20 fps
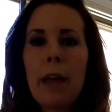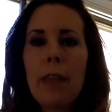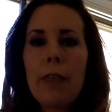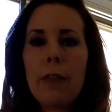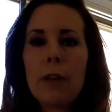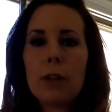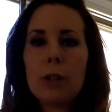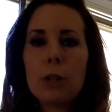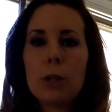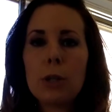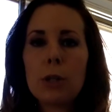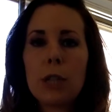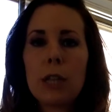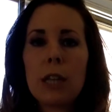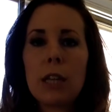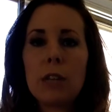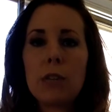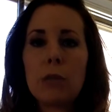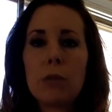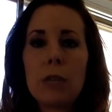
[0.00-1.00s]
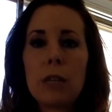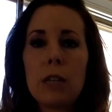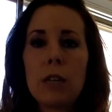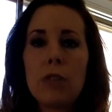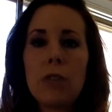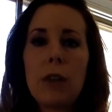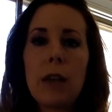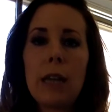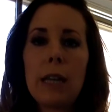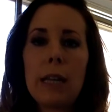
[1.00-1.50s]
those sorts of things really
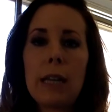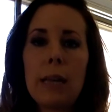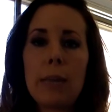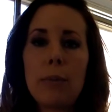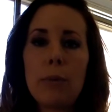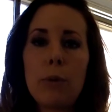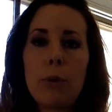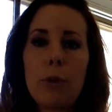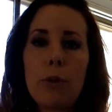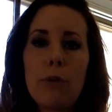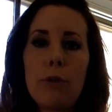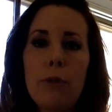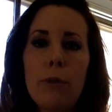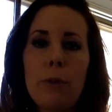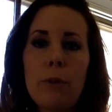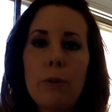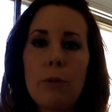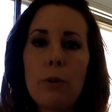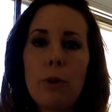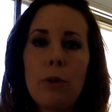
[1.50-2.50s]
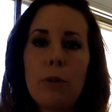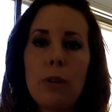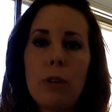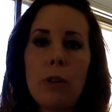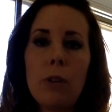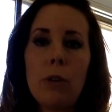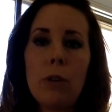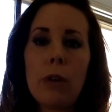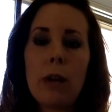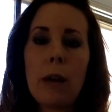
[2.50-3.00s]
greatly improve from improving
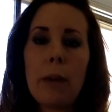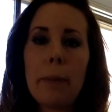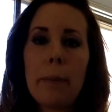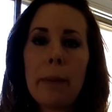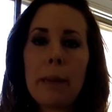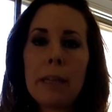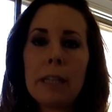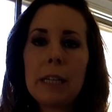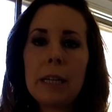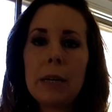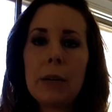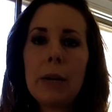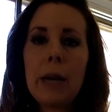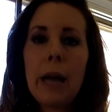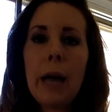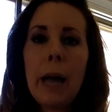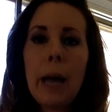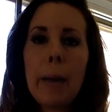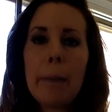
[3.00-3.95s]
your gut bacteria.